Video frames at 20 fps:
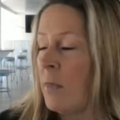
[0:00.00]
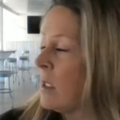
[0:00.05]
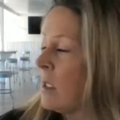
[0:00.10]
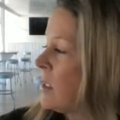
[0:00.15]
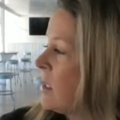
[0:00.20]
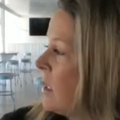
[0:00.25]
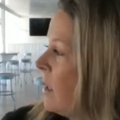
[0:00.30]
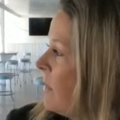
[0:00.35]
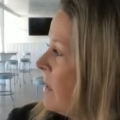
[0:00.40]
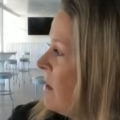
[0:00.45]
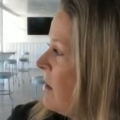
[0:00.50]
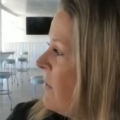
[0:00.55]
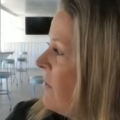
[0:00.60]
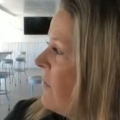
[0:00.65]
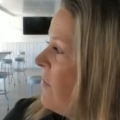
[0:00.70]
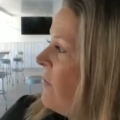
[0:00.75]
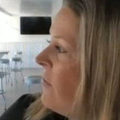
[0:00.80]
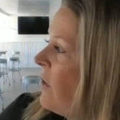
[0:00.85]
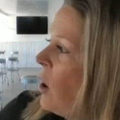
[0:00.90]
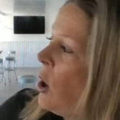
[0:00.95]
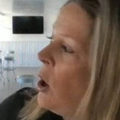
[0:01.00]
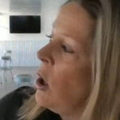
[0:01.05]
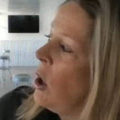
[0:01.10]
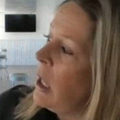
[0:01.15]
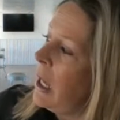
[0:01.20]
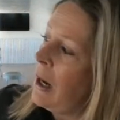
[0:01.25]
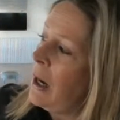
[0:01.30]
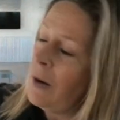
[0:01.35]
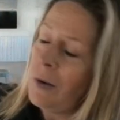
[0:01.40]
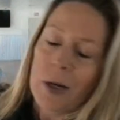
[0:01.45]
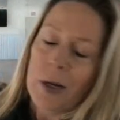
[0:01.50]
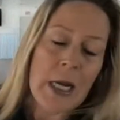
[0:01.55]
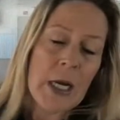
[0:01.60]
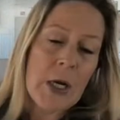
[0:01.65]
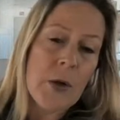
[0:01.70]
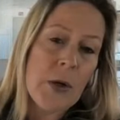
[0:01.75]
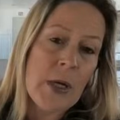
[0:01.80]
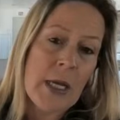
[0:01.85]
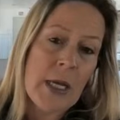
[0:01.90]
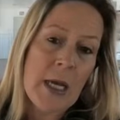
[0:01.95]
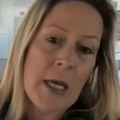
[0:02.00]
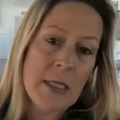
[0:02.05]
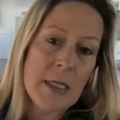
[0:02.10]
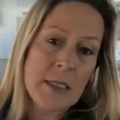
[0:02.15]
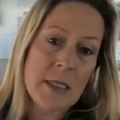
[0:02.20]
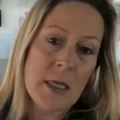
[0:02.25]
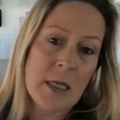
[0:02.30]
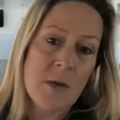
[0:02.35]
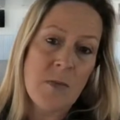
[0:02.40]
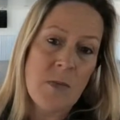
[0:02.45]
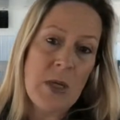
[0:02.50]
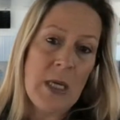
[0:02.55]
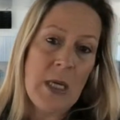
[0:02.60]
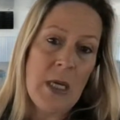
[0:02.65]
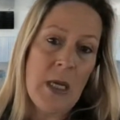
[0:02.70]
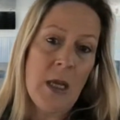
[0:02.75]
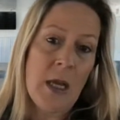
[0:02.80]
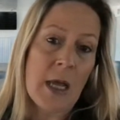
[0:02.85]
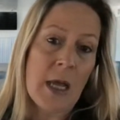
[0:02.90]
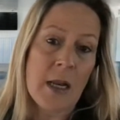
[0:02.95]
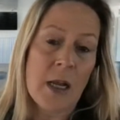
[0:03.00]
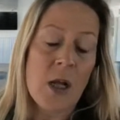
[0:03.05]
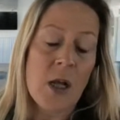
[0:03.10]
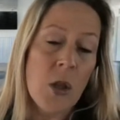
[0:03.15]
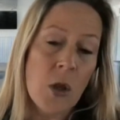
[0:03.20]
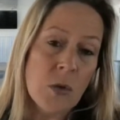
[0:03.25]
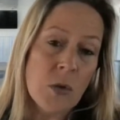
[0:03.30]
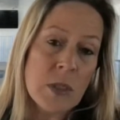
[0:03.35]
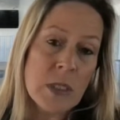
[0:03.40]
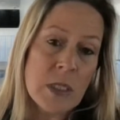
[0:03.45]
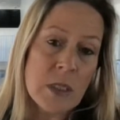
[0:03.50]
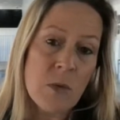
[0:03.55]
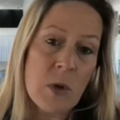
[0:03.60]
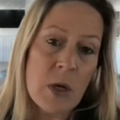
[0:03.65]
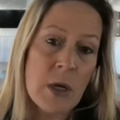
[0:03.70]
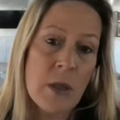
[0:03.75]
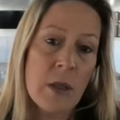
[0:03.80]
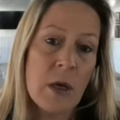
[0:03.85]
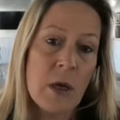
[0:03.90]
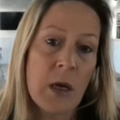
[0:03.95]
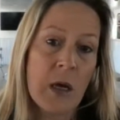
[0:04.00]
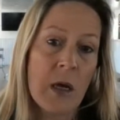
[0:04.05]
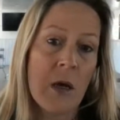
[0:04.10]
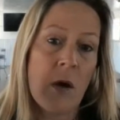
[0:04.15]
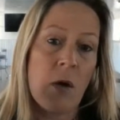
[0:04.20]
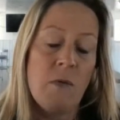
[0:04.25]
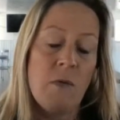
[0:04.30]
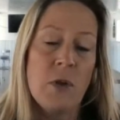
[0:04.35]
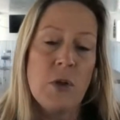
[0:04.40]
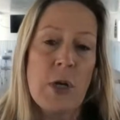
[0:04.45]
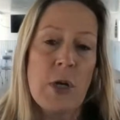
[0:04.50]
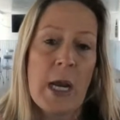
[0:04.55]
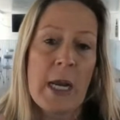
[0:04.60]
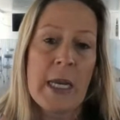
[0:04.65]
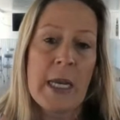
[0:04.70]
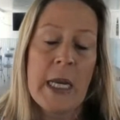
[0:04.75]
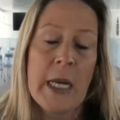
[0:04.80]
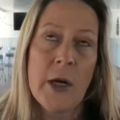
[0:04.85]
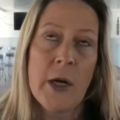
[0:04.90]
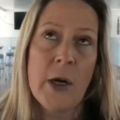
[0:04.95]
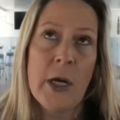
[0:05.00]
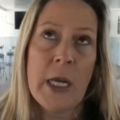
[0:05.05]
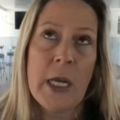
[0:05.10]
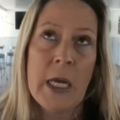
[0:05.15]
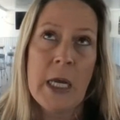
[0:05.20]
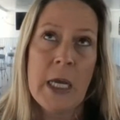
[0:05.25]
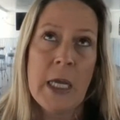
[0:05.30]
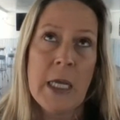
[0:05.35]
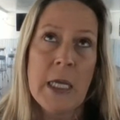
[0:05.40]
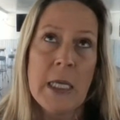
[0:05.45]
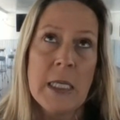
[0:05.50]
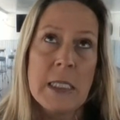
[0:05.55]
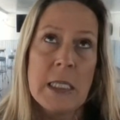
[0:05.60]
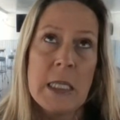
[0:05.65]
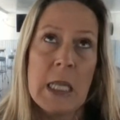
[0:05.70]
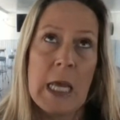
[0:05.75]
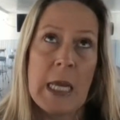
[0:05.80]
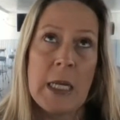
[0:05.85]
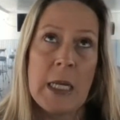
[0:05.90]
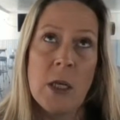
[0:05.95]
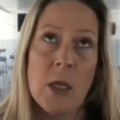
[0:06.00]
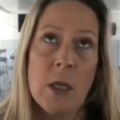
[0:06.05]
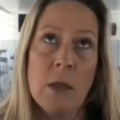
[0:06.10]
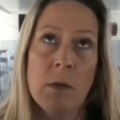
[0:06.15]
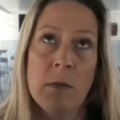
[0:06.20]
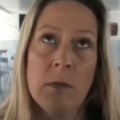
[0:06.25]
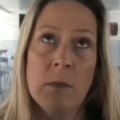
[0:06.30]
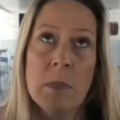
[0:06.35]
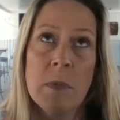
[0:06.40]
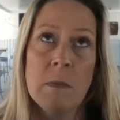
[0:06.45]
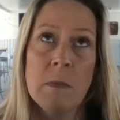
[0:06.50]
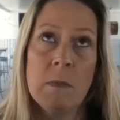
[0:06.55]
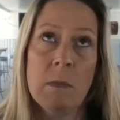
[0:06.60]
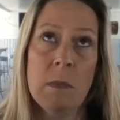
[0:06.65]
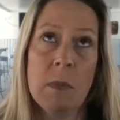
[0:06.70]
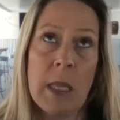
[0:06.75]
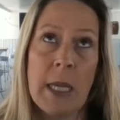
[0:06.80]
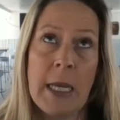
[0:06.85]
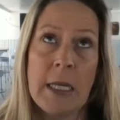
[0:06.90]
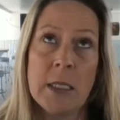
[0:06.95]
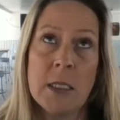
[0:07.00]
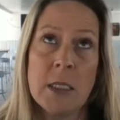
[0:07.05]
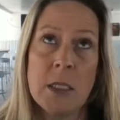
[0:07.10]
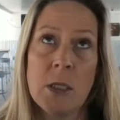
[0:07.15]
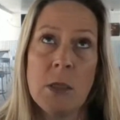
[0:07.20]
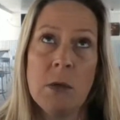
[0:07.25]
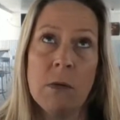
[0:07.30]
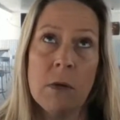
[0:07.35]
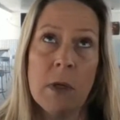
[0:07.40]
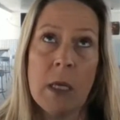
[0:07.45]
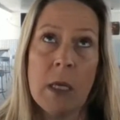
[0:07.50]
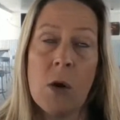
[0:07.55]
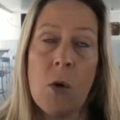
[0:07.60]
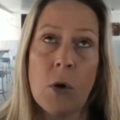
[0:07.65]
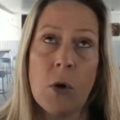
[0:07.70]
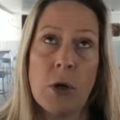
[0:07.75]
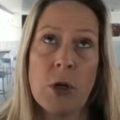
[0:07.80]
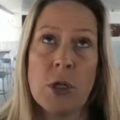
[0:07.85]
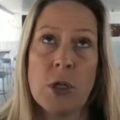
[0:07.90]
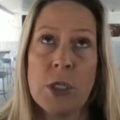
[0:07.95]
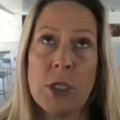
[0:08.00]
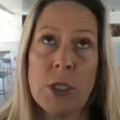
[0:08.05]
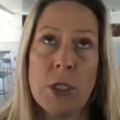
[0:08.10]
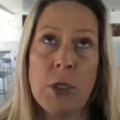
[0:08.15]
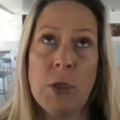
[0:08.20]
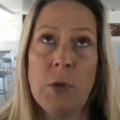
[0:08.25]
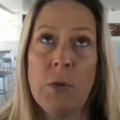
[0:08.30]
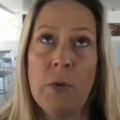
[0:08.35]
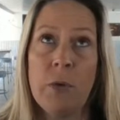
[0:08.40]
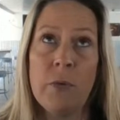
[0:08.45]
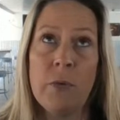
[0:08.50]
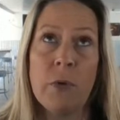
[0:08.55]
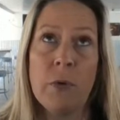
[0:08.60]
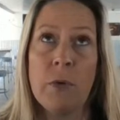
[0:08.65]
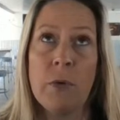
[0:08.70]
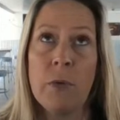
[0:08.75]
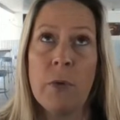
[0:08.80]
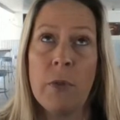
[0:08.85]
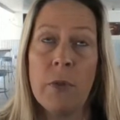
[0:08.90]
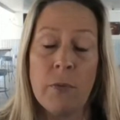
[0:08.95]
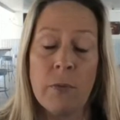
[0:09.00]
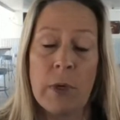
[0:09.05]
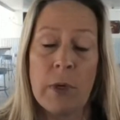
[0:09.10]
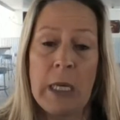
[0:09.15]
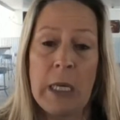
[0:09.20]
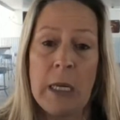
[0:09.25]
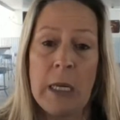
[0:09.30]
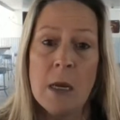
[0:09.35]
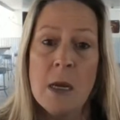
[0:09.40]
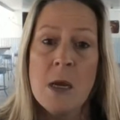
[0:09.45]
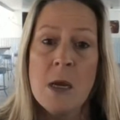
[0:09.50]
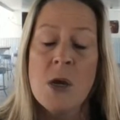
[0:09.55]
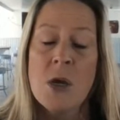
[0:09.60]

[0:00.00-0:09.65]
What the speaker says: some of the fallout area is going to be kind of close to where the oval track area is, and like lanes in corners 2 through 3.